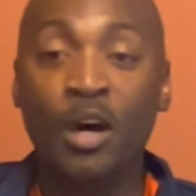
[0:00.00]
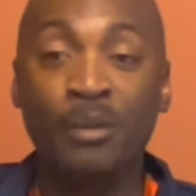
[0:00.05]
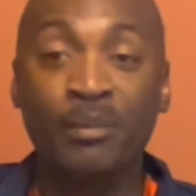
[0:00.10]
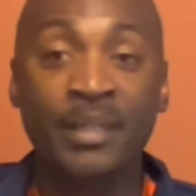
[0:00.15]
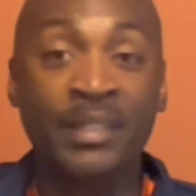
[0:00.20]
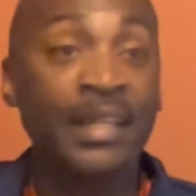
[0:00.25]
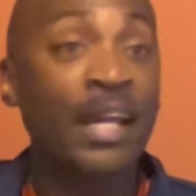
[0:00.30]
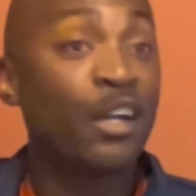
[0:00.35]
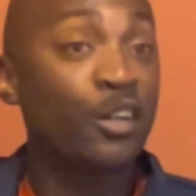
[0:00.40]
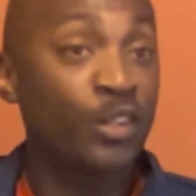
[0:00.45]

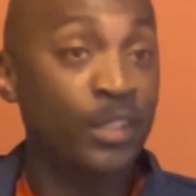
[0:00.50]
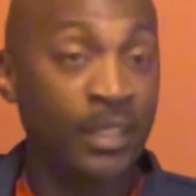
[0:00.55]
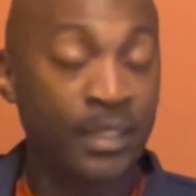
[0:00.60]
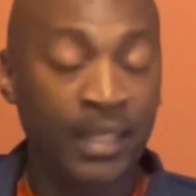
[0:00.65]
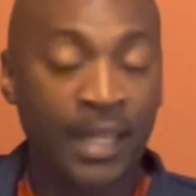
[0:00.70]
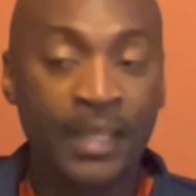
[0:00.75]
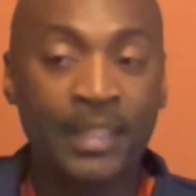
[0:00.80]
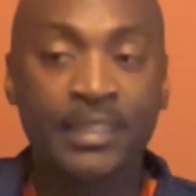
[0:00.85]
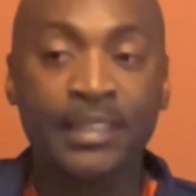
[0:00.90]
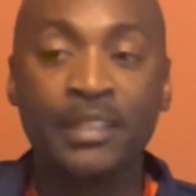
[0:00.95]
They're not going to
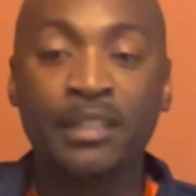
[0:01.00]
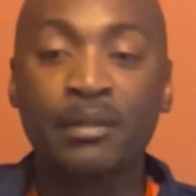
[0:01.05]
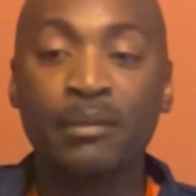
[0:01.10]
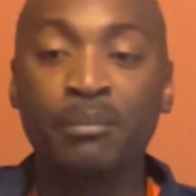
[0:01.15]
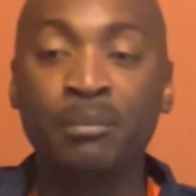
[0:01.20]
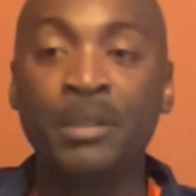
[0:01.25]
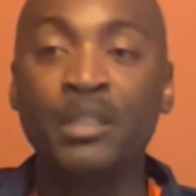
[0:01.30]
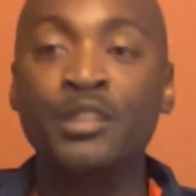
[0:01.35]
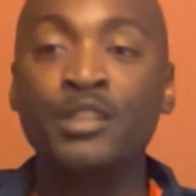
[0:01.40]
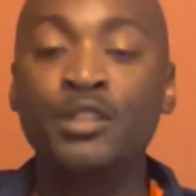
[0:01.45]
like it,
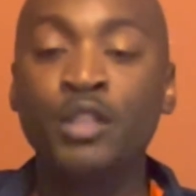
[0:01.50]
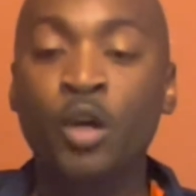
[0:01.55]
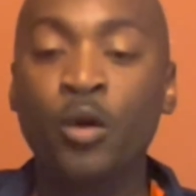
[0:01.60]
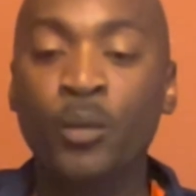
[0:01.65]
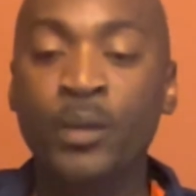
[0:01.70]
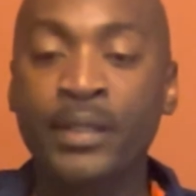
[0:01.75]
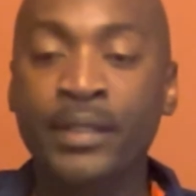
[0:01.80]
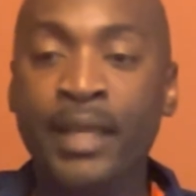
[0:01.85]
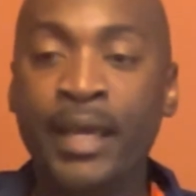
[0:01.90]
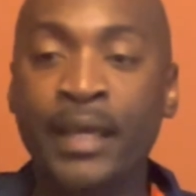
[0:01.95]
but
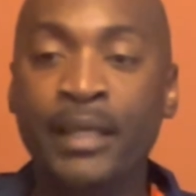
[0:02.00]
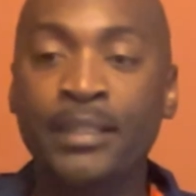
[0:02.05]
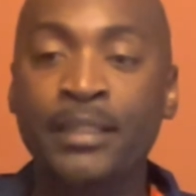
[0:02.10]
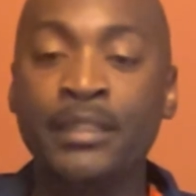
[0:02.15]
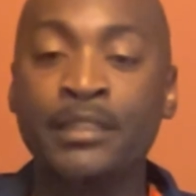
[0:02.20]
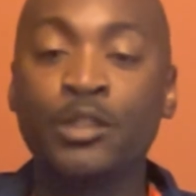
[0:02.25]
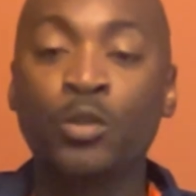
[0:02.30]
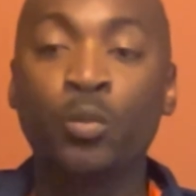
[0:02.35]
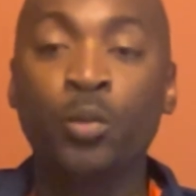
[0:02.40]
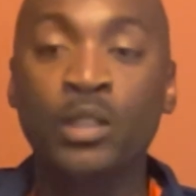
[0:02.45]
knowing that
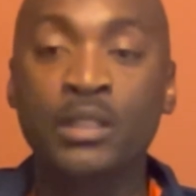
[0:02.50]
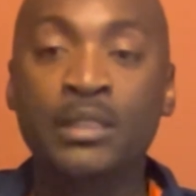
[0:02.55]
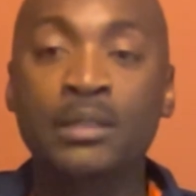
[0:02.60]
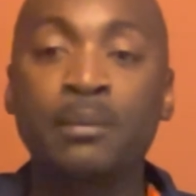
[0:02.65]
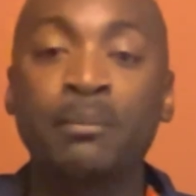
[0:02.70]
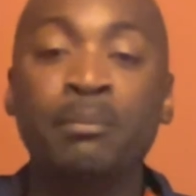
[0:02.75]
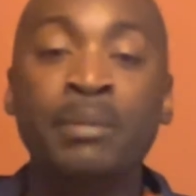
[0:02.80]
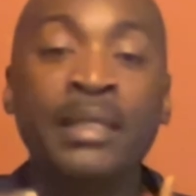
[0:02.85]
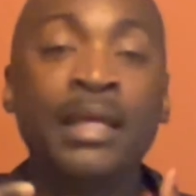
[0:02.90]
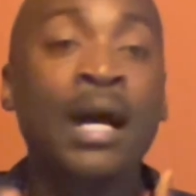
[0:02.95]
it's what's
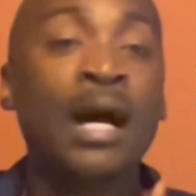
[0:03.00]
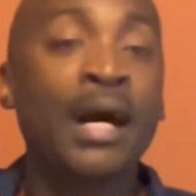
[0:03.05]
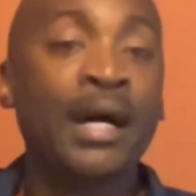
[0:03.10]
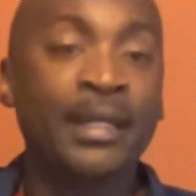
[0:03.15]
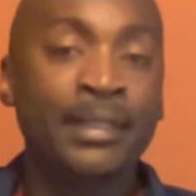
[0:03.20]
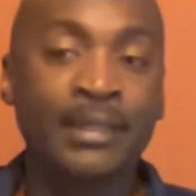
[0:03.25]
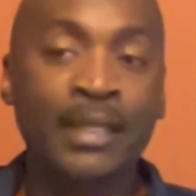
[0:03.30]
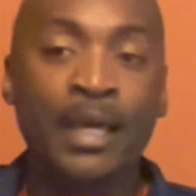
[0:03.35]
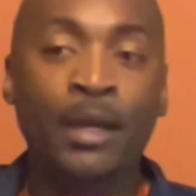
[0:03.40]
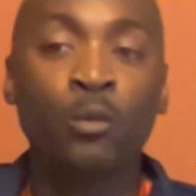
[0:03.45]

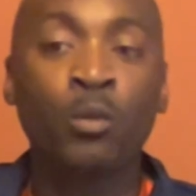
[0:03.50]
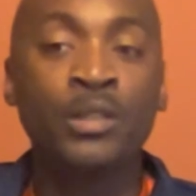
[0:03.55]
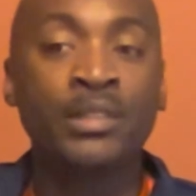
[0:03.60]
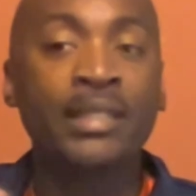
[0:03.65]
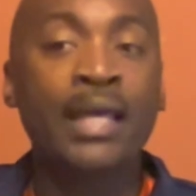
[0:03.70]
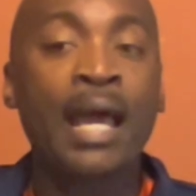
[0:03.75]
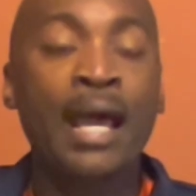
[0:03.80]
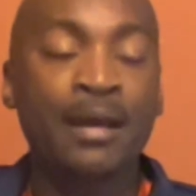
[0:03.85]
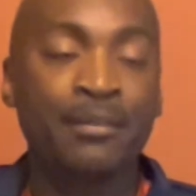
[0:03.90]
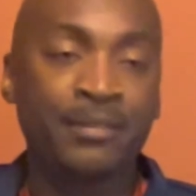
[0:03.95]
behind that,
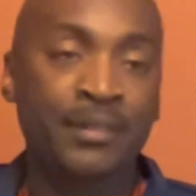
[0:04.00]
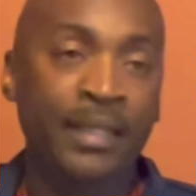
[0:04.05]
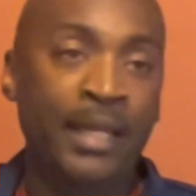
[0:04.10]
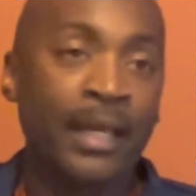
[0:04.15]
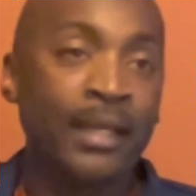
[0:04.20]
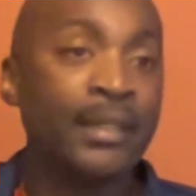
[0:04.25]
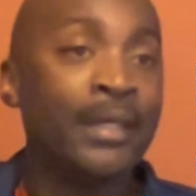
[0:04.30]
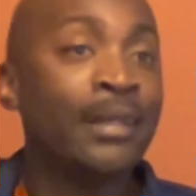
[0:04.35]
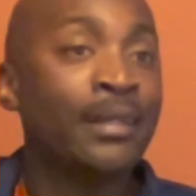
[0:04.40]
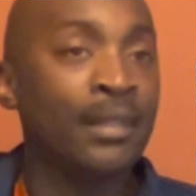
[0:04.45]
what's after
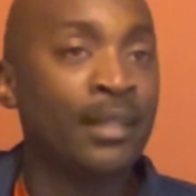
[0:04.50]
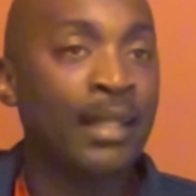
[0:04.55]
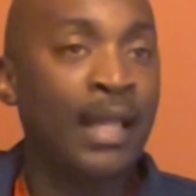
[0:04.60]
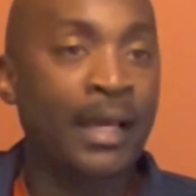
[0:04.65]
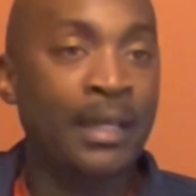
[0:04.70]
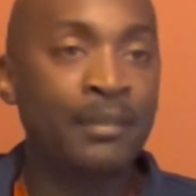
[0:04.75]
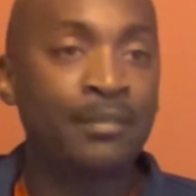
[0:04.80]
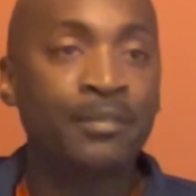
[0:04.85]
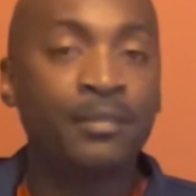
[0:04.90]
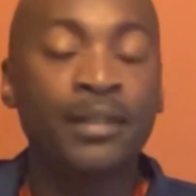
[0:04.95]
that in
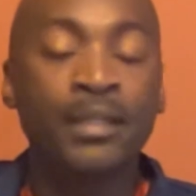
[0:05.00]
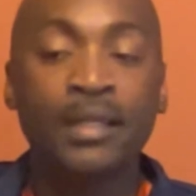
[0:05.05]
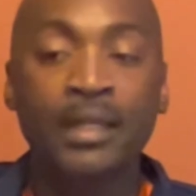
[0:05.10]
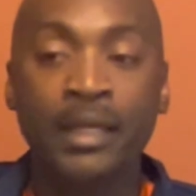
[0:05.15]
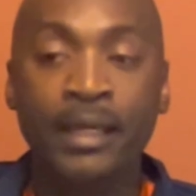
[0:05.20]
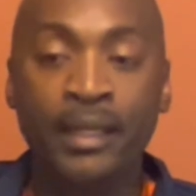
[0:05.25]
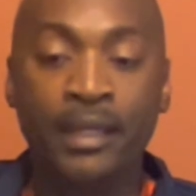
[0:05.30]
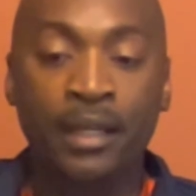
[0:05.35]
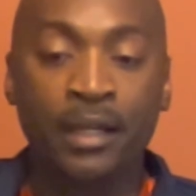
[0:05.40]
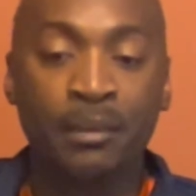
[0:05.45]
life,
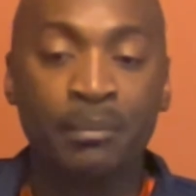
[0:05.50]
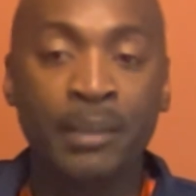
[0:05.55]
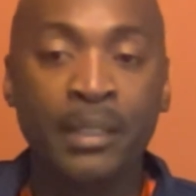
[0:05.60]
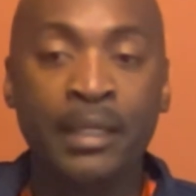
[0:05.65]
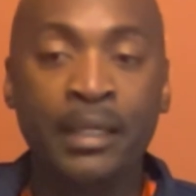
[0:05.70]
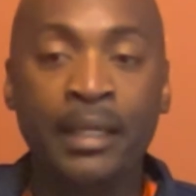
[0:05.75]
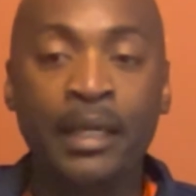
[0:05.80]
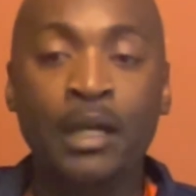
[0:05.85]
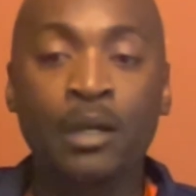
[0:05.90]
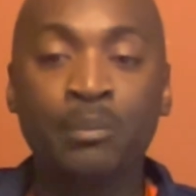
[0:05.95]
and
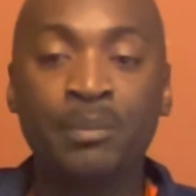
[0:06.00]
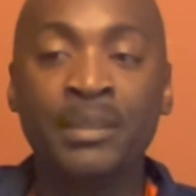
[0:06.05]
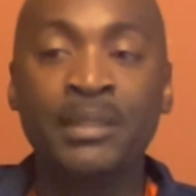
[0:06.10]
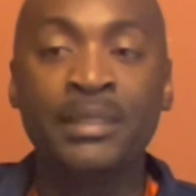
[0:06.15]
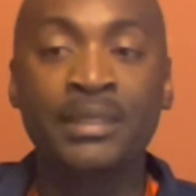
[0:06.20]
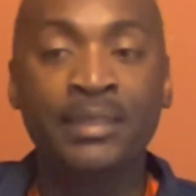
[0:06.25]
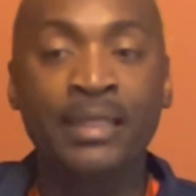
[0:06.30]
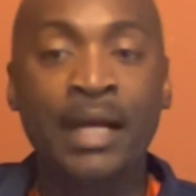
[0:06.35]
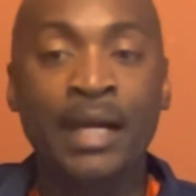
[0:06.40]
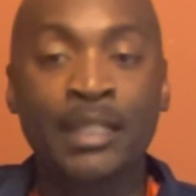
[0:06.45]
helping
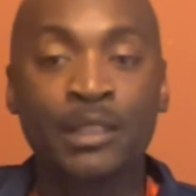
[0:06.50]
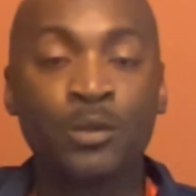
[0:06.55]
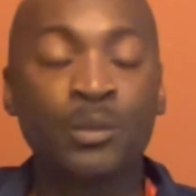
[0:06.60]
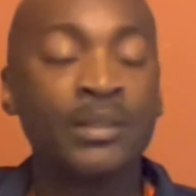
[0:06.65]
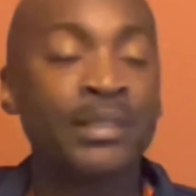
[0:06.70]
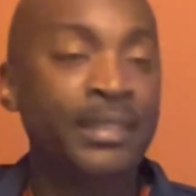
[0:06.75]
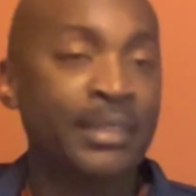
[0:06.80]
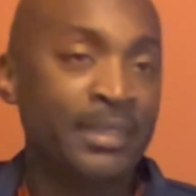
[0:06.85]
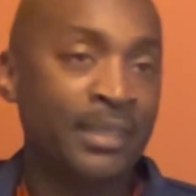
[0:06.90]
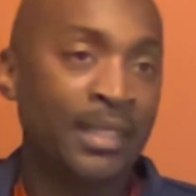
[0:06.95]
these guys
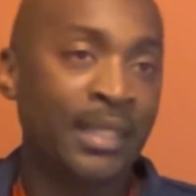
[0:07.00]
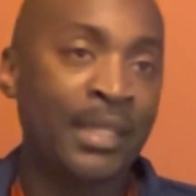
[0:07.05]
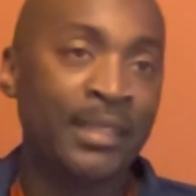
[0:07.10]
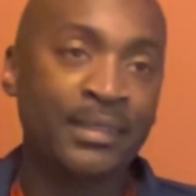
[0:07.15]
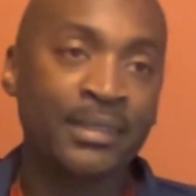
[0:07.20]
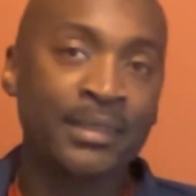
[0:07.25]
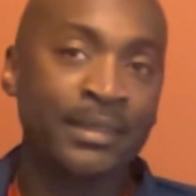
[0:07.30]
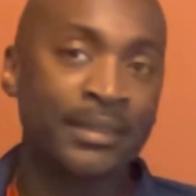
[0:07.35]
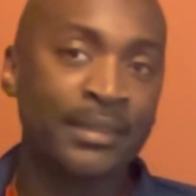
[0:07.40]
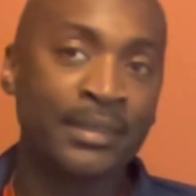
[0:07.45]
with these
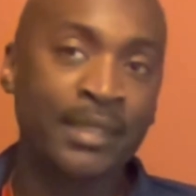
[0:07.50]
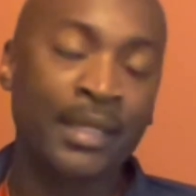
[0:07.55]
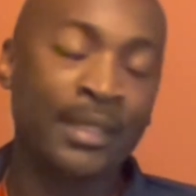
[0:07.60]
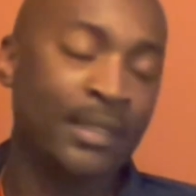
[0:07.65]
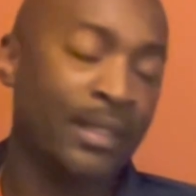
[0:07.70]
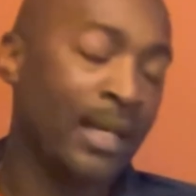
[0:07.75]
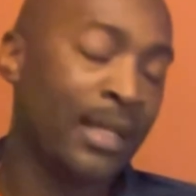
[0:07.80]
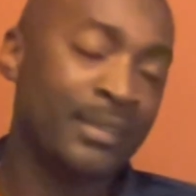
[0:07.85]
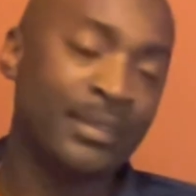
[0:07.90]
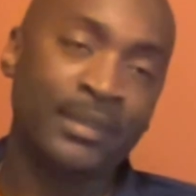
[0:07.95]
lessons,
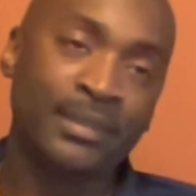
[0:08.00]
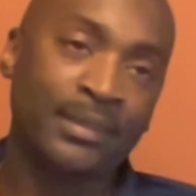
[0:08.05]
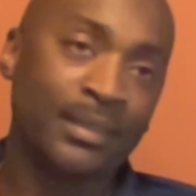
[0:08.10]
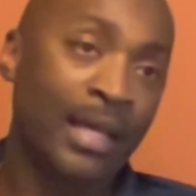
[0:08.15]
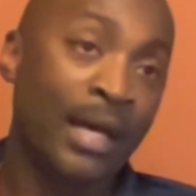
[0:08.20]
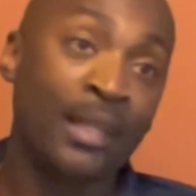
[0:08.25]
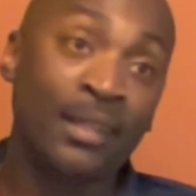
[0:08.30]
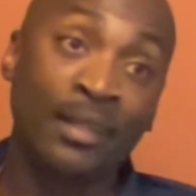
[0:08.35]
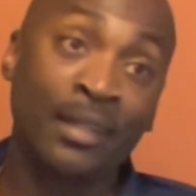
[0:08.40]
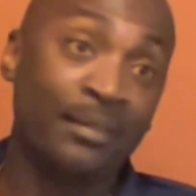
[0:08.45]

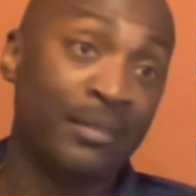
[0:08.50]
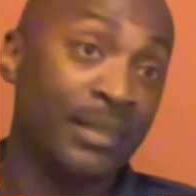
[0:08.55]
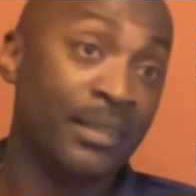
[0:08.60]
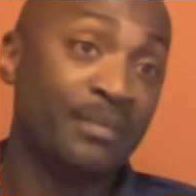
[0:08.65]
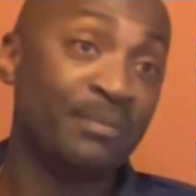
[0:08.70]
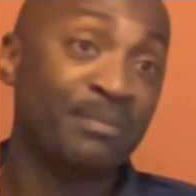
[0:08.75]
I love it.